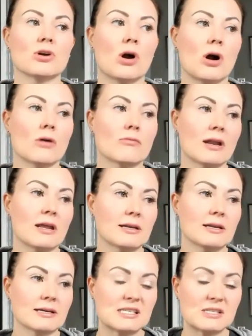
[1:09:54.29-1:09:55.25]
already an
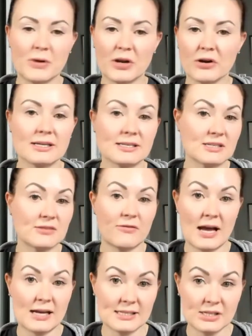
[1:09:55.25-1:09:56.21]
experienced
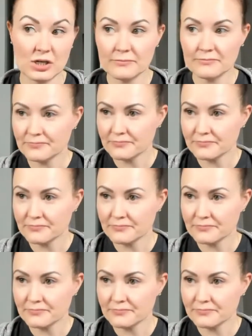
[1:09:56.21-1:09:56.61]
faster,